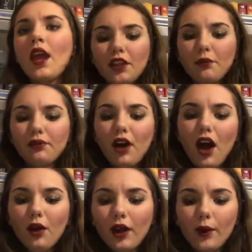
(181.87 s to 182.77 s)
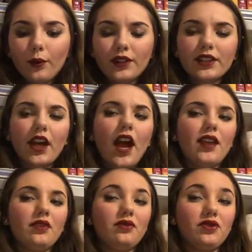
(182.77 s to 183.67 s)
The plot was
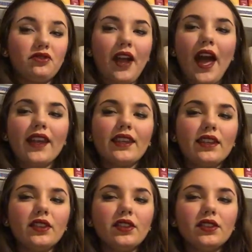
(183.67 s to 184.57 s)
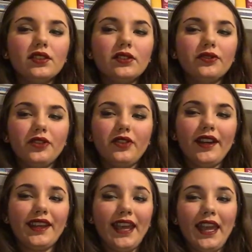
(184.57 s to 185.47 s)
kind of dragging for
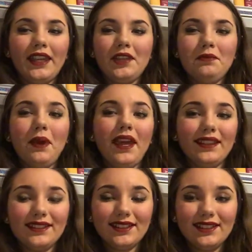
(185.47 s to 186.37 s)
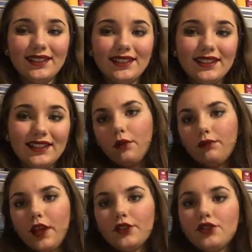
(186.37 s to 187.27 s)
like 80 pages.
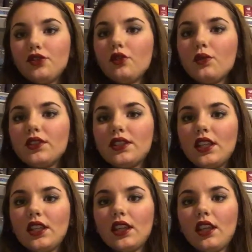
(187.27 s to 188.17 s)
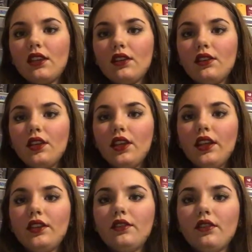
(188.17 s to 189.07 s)
As June was sitting there
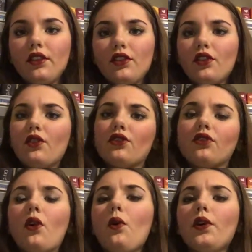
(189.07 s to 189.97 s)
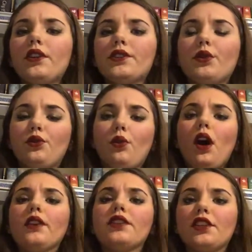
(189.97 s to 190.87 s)
in the court, she was
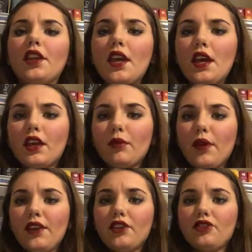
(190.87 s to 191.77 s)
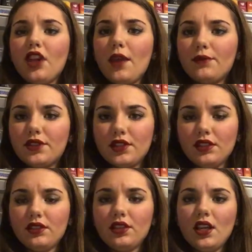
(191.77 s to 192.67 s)
watching Commander
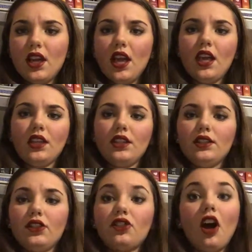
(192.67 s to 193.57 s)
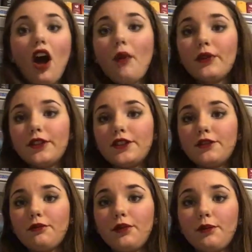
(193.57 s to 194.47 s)
Jameson and
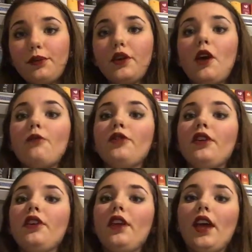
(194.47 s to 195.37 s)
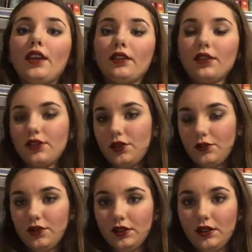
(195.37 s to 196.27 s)
Thomas be put up for
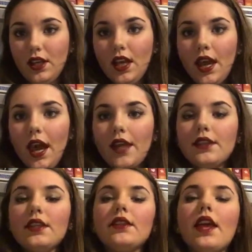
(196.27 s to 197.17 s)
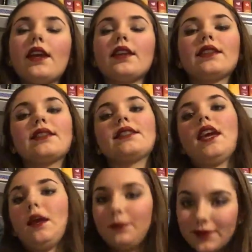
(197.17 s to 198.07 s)
execution. And then they
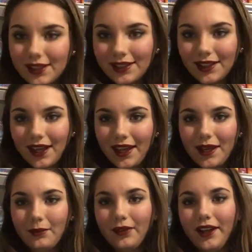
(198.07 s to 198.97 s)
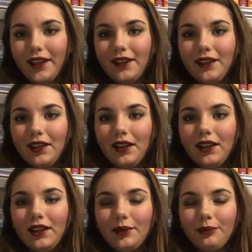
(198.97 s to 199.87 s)
escaped. And I'm like,
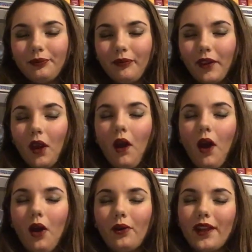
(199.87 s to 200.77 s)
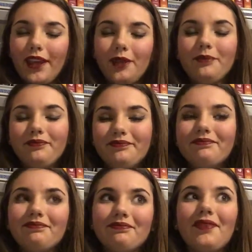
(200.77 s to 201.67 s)
okay.
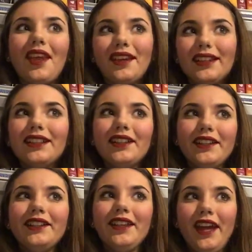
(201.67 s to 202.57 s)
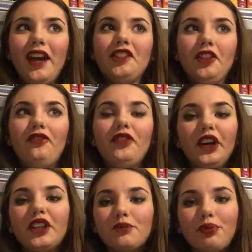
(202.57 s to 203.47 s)
Yeah, the
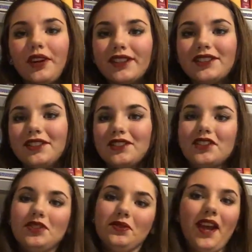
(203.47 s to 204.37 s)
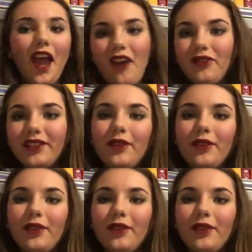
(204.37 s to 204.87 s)
first prisoners to ever...